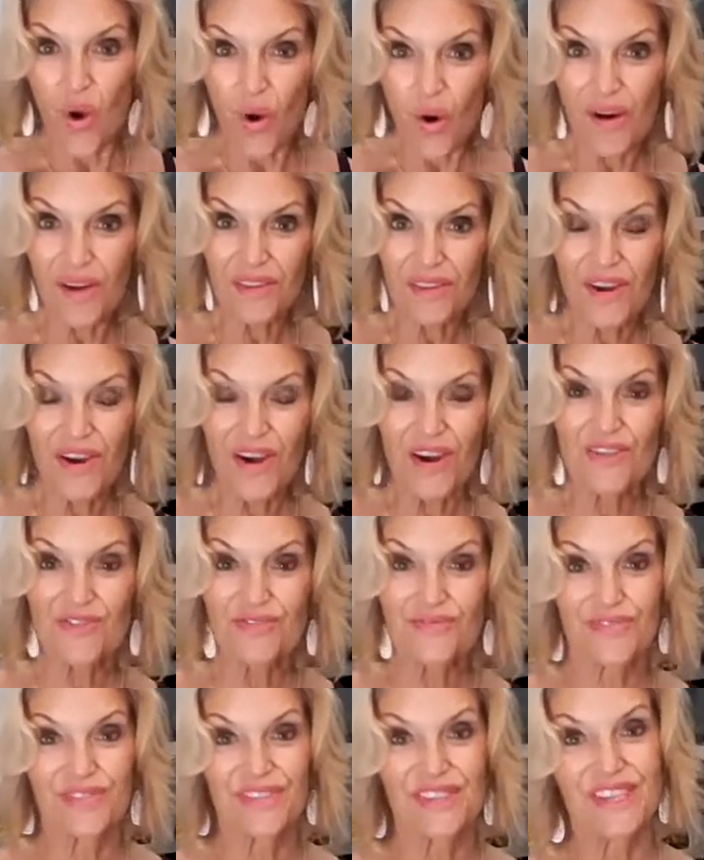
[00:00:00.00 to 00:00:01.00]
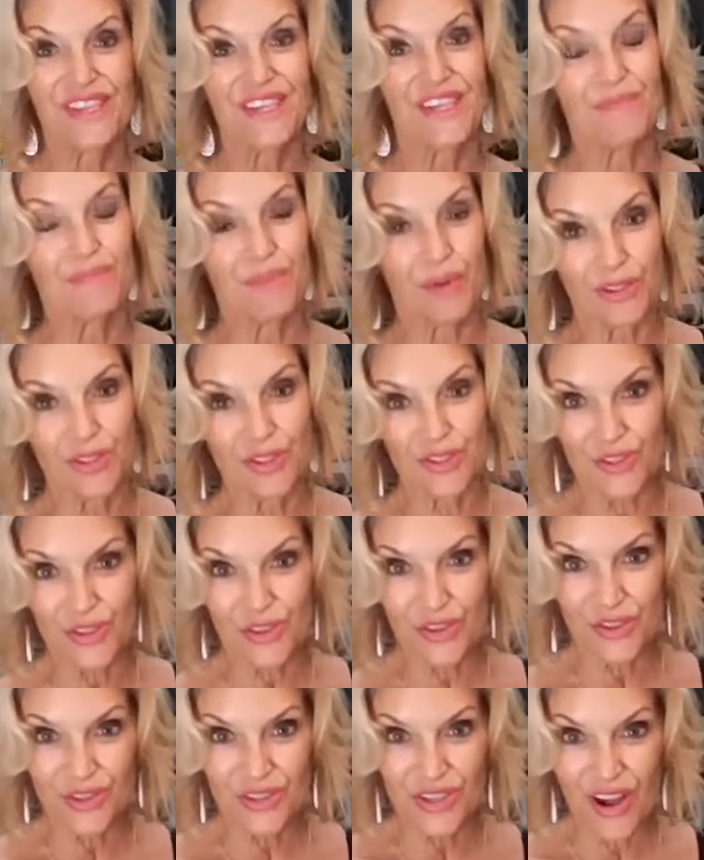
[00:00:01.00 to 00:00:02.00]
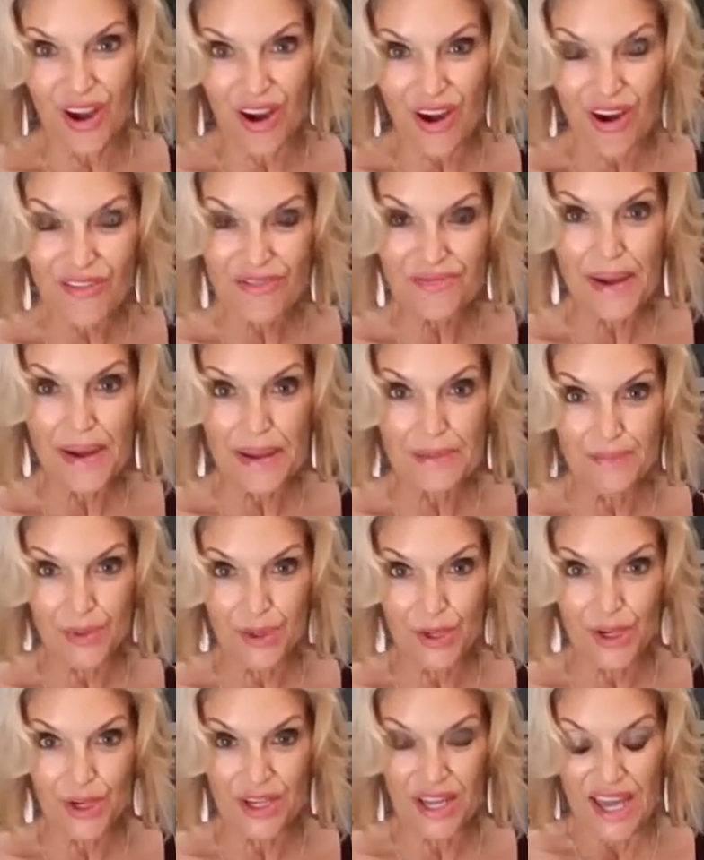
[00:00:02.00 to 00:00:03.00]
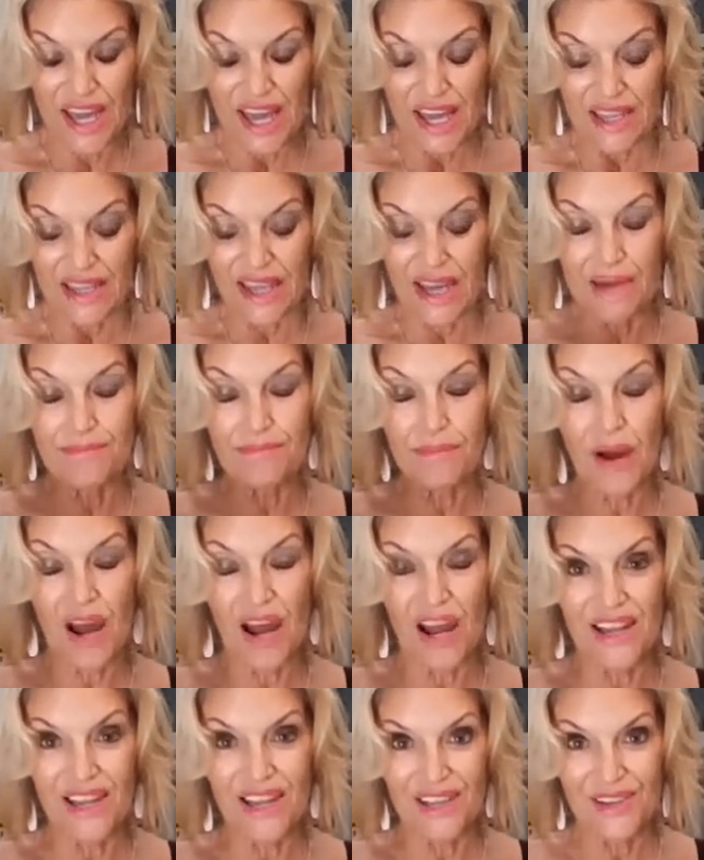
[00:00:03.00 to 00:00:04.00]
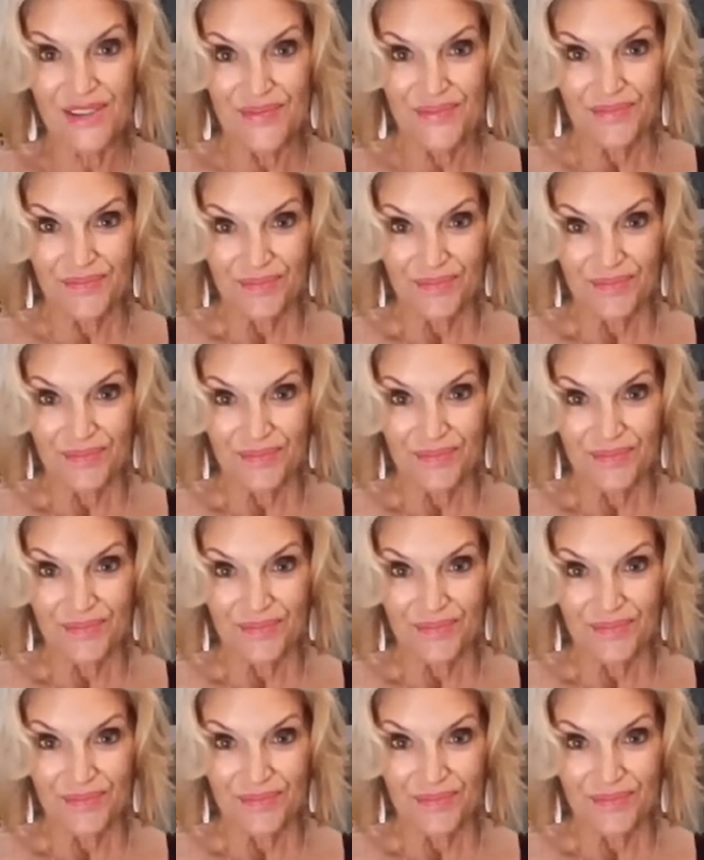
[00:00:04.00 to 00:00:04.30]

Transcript: all of the purchasers of my book get my